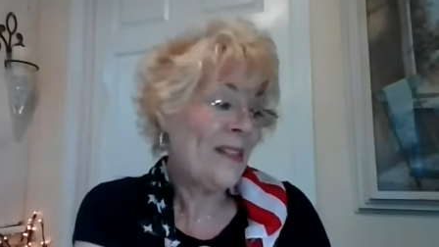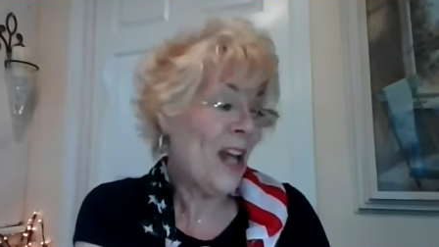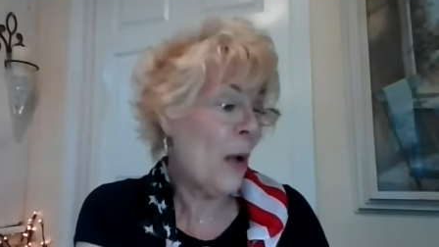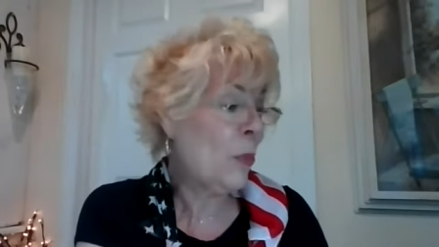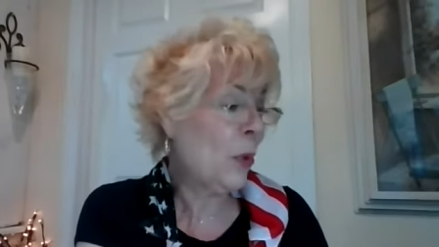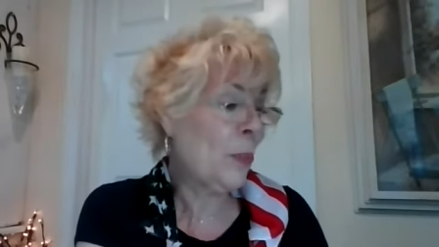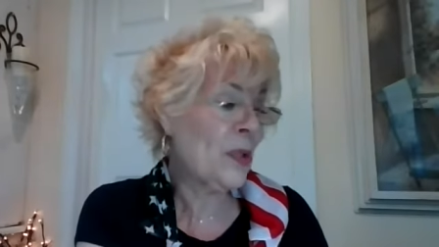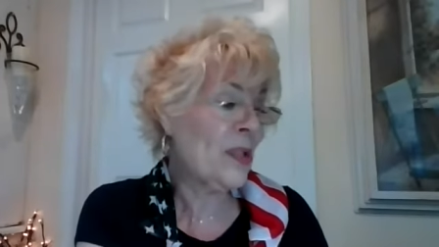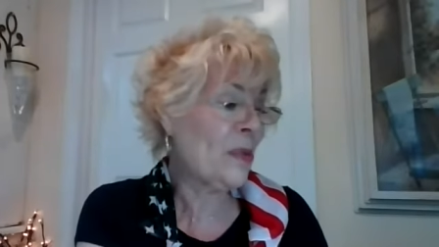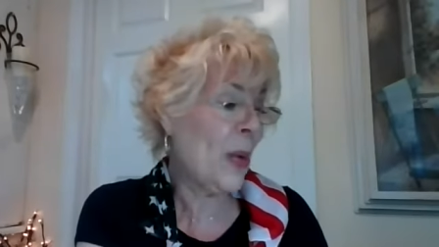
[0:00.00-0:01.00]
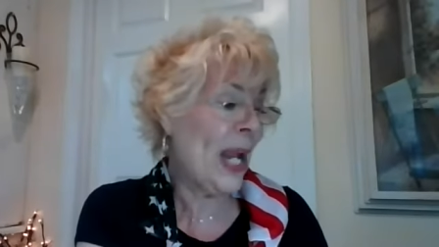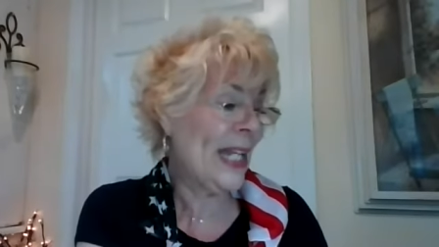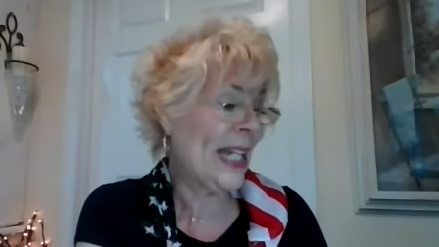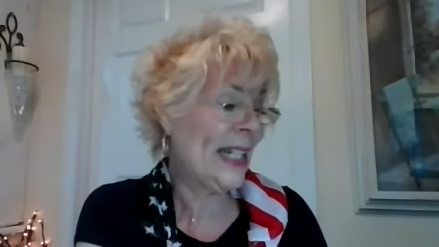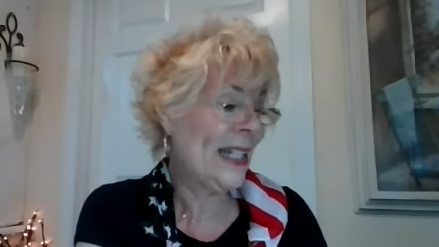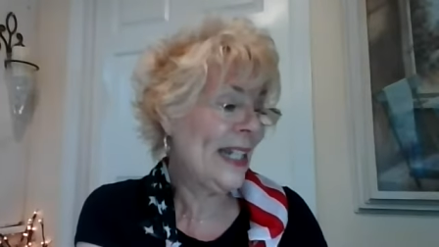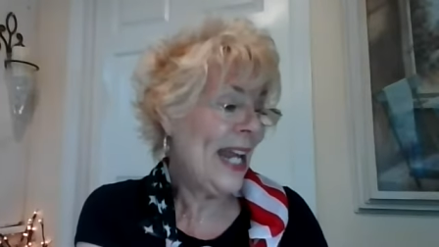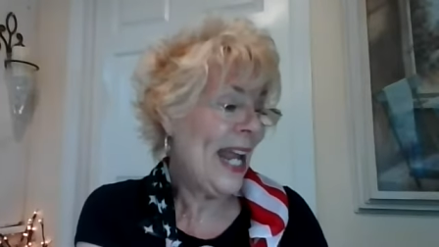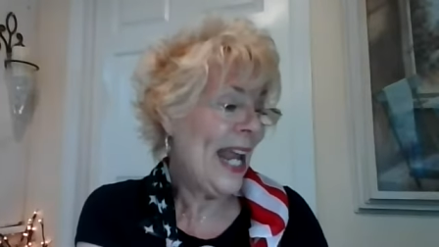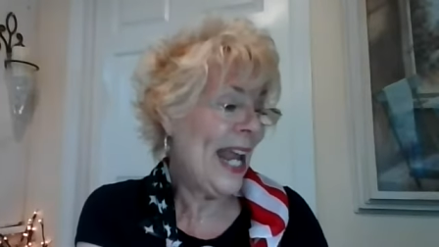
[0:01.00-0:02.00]
Some were persuaded
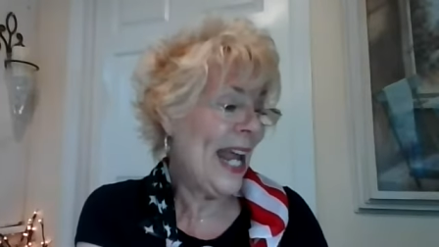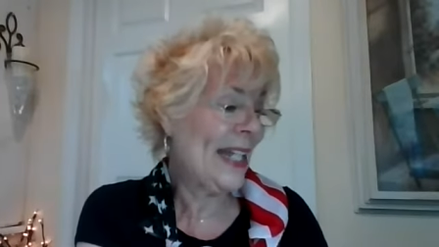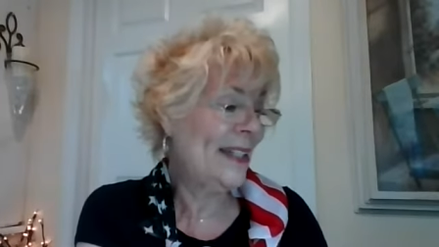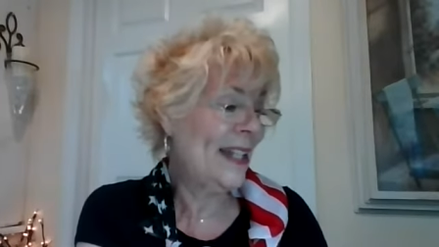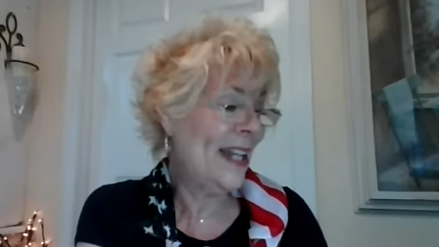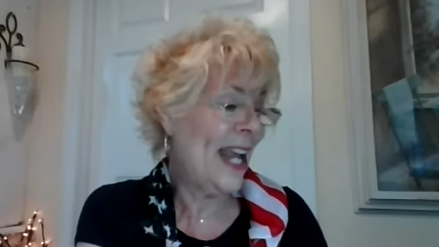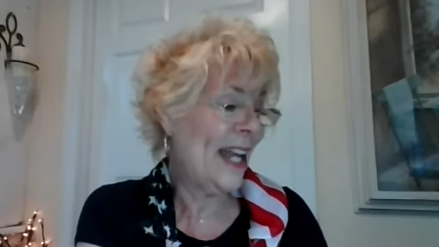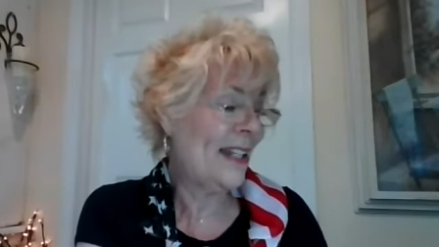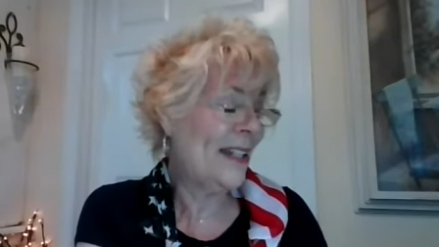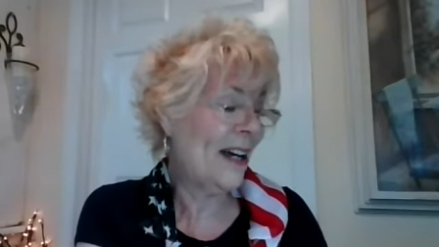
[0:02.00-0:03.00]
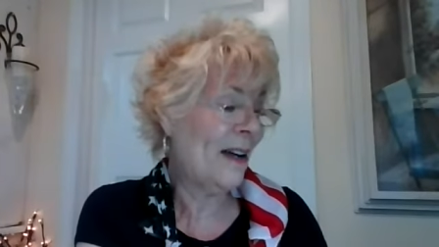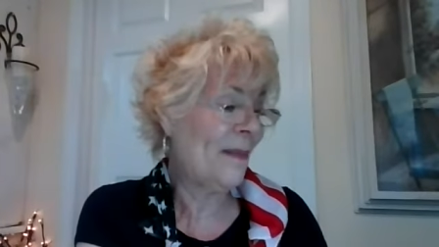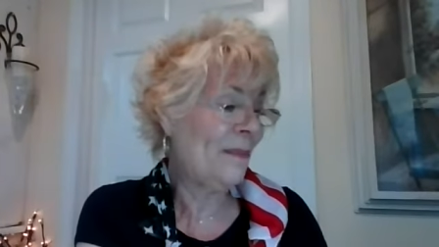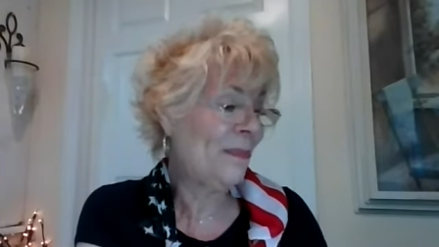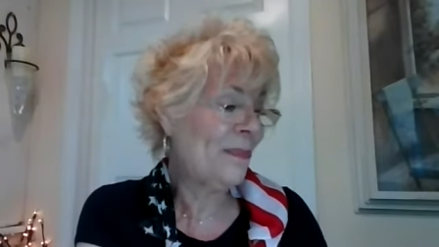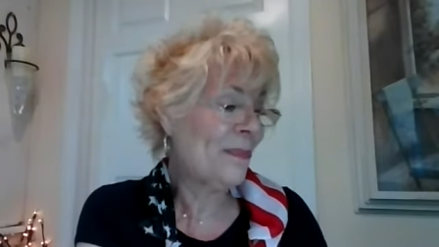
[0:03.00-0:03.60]
and, and, um,